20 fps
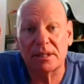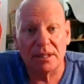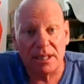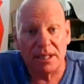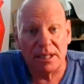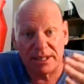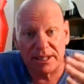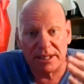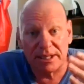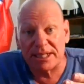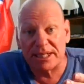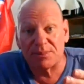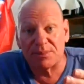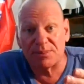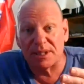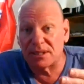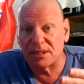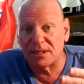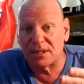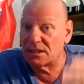And that's with
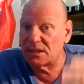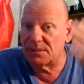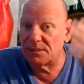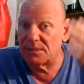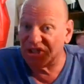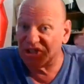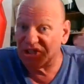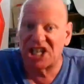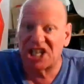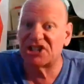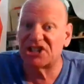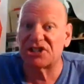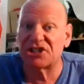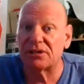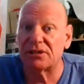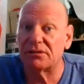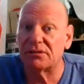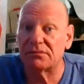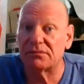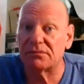objection,
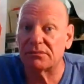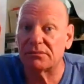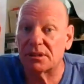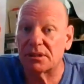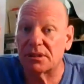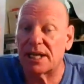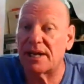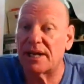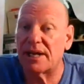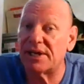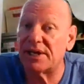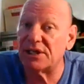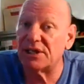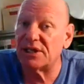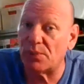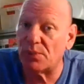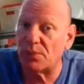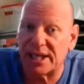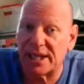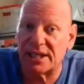and then you
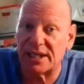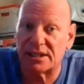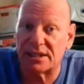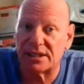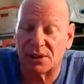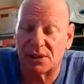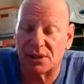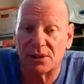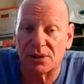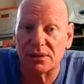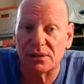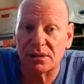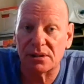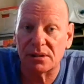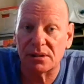wait your turn.